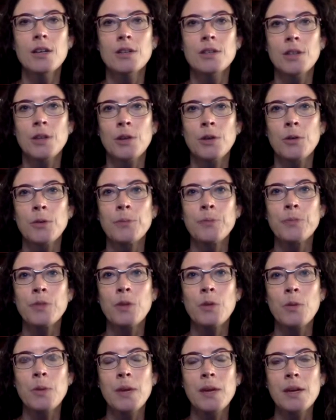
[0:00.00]
So
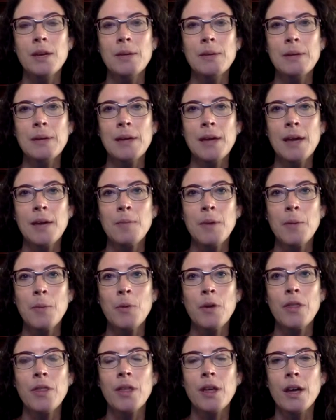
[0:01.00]
we came up
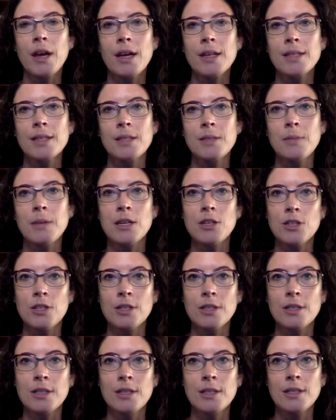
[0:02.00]
with an
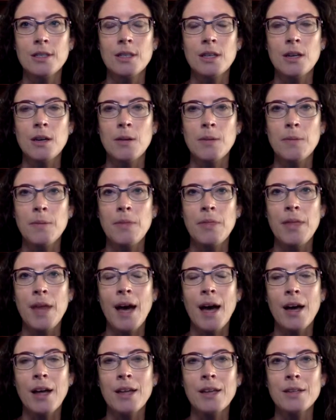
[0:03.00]
estimation system
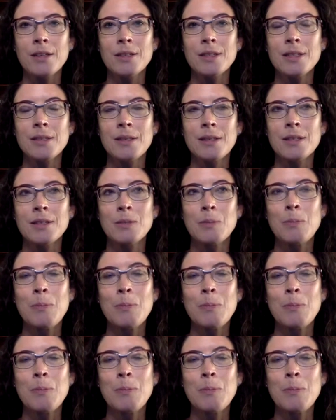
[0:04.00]
that it's